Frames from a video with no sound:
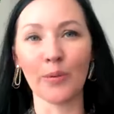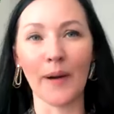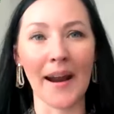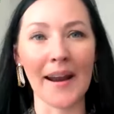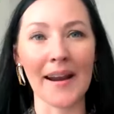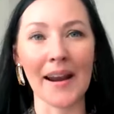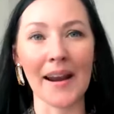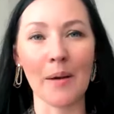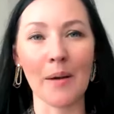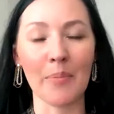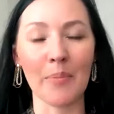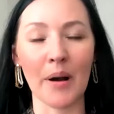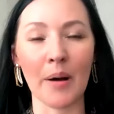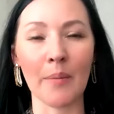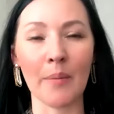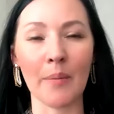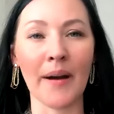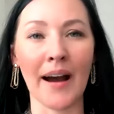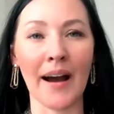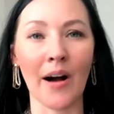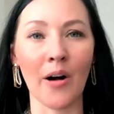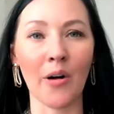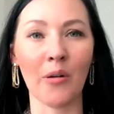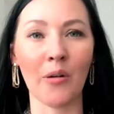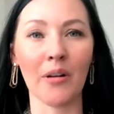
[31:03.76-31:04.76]
write up
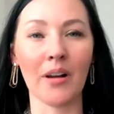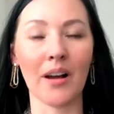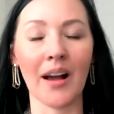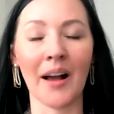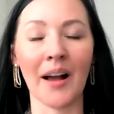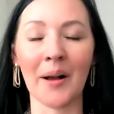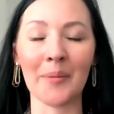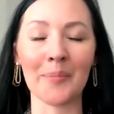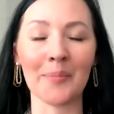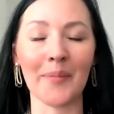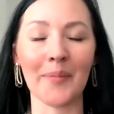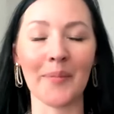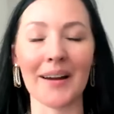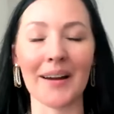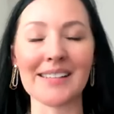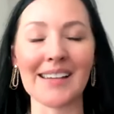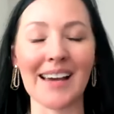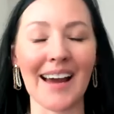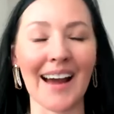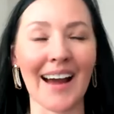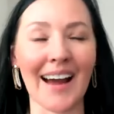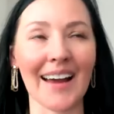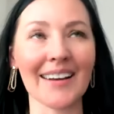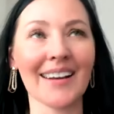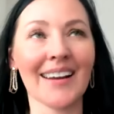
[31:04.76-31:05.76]
about um, my
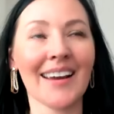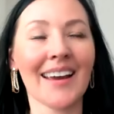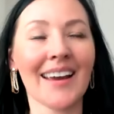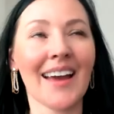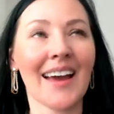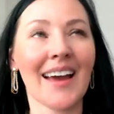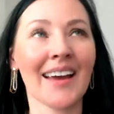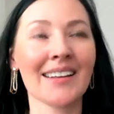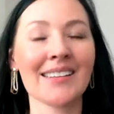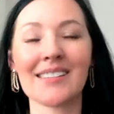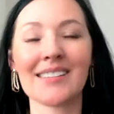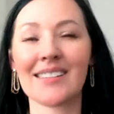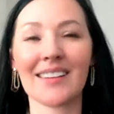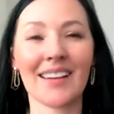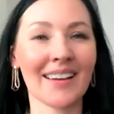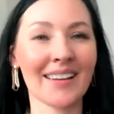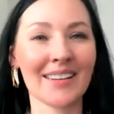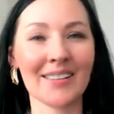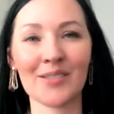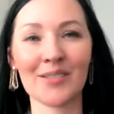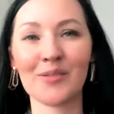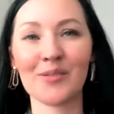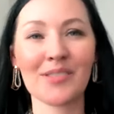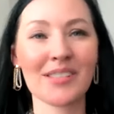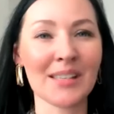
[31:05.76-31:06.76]
dad and,
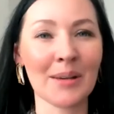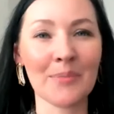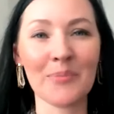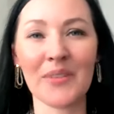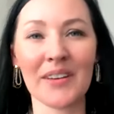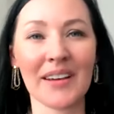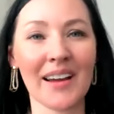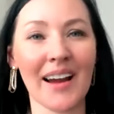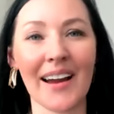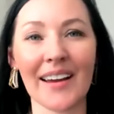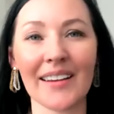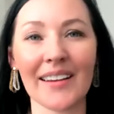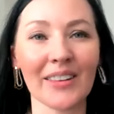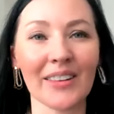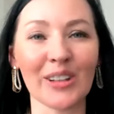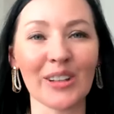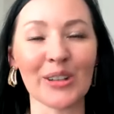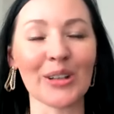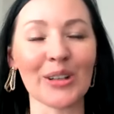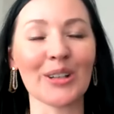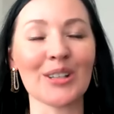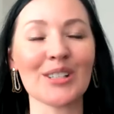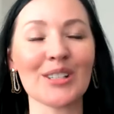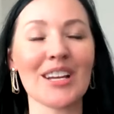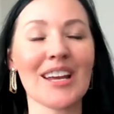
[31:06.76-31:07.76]
and something I had
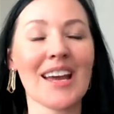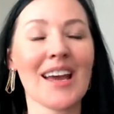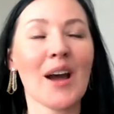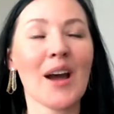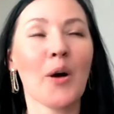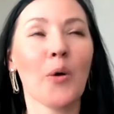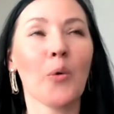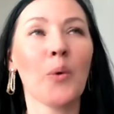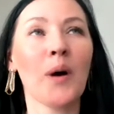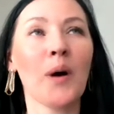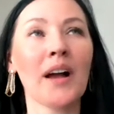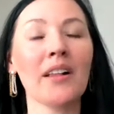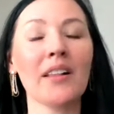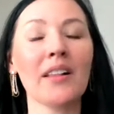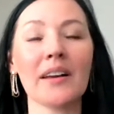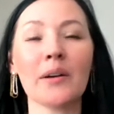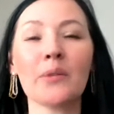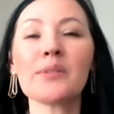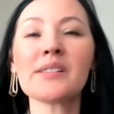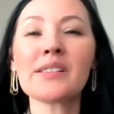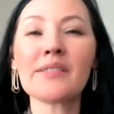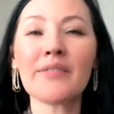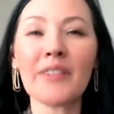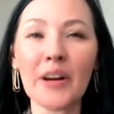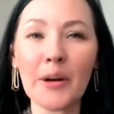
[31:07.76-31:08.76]
learned. Well, it
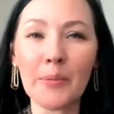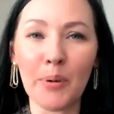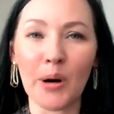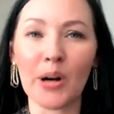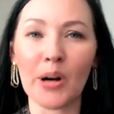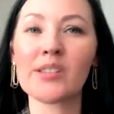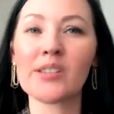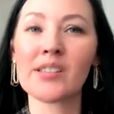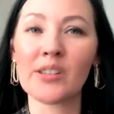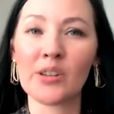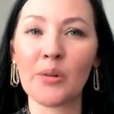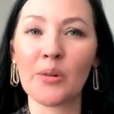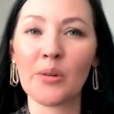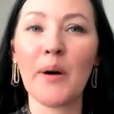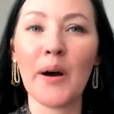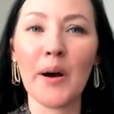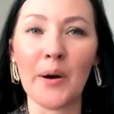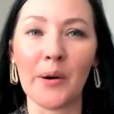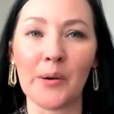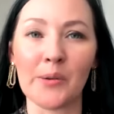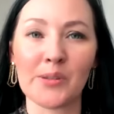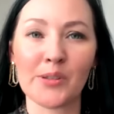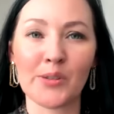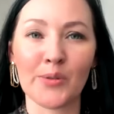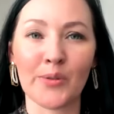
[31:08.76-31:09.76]
was a very personal
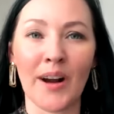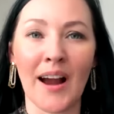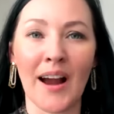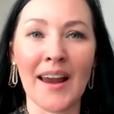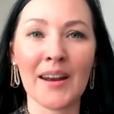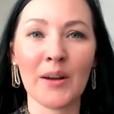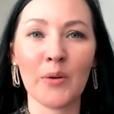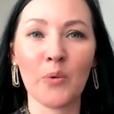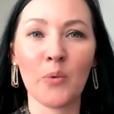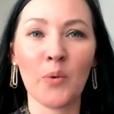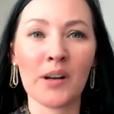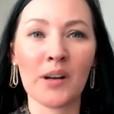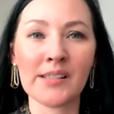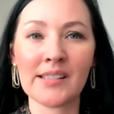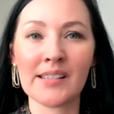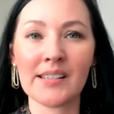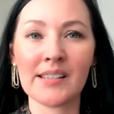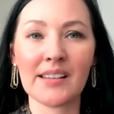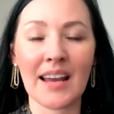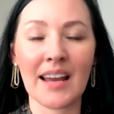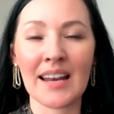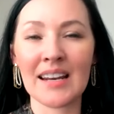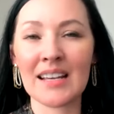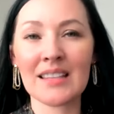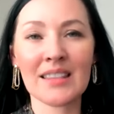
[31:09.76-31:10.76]
post, right? It
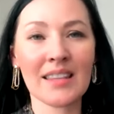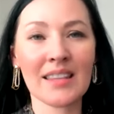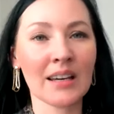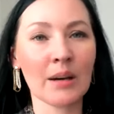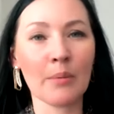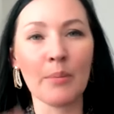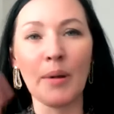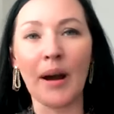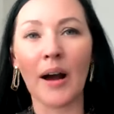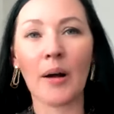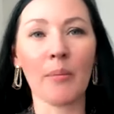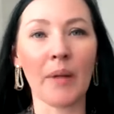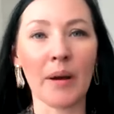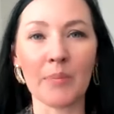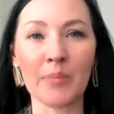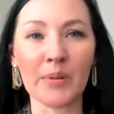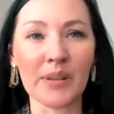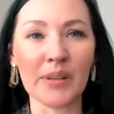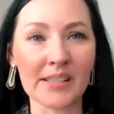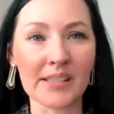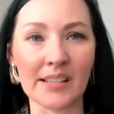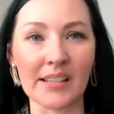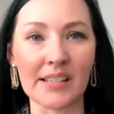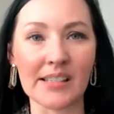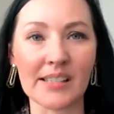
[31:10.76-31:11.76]
wasn't anything about my
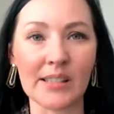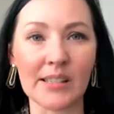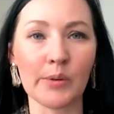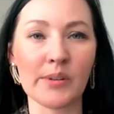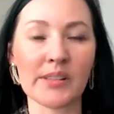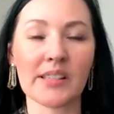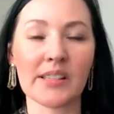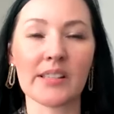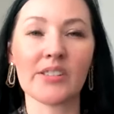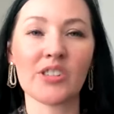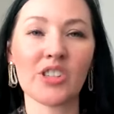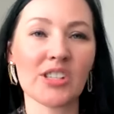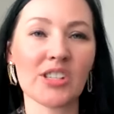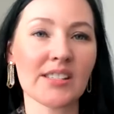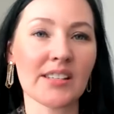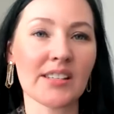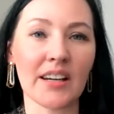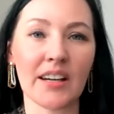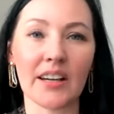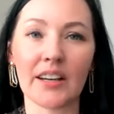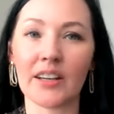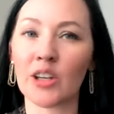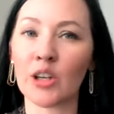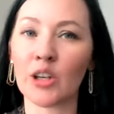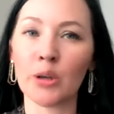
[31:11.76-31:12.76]
business, it was a, just
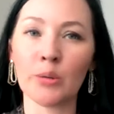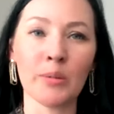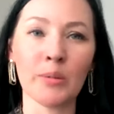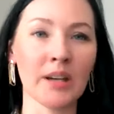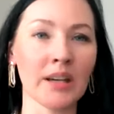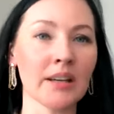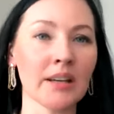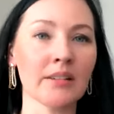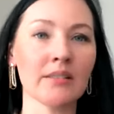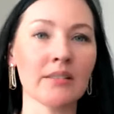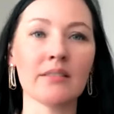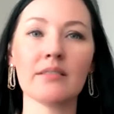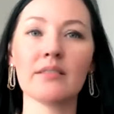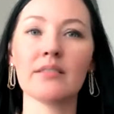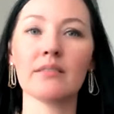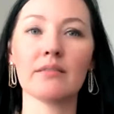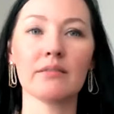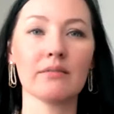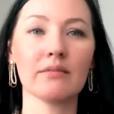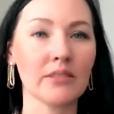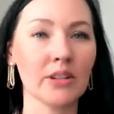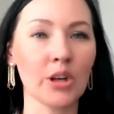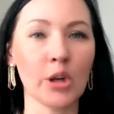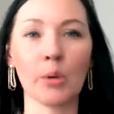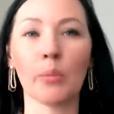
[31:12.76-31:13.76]
a human
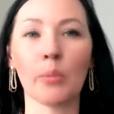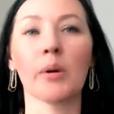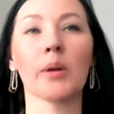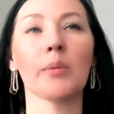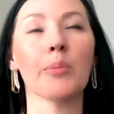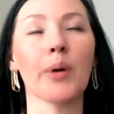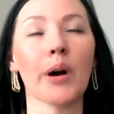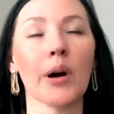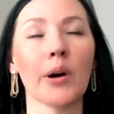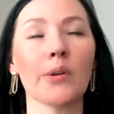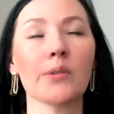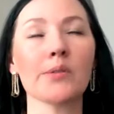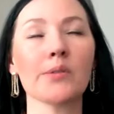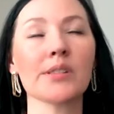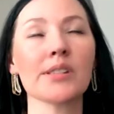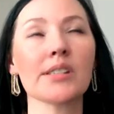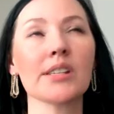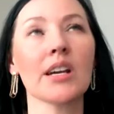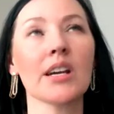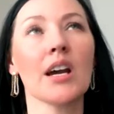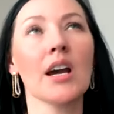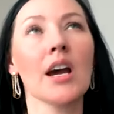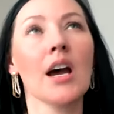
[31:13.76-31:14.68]
human post.